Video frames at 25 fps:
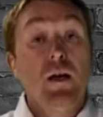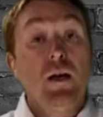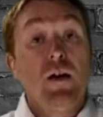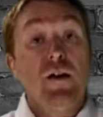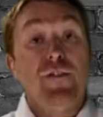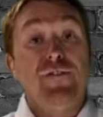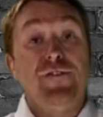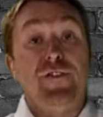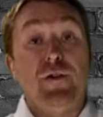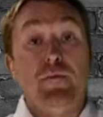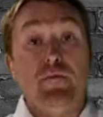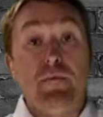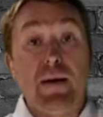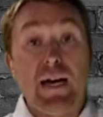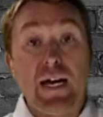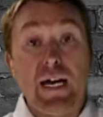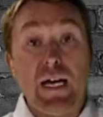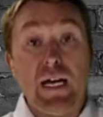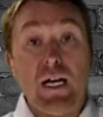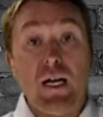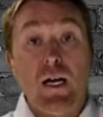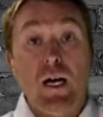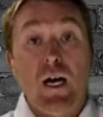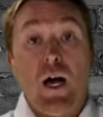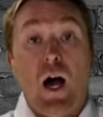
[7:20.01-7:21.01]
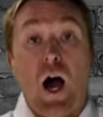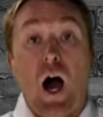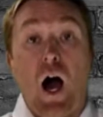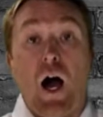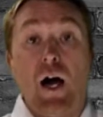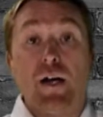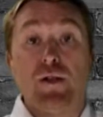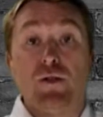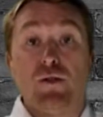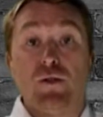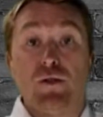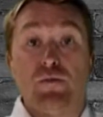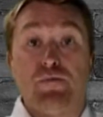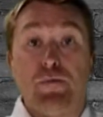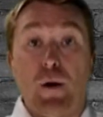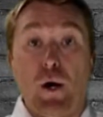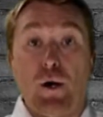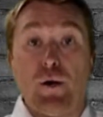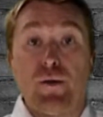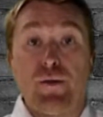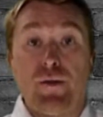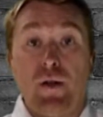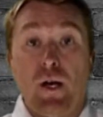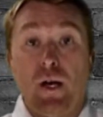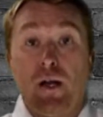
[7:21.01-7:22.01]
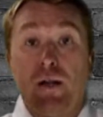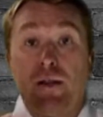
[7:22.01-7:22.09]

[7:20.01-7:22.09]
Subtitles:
For me, I use both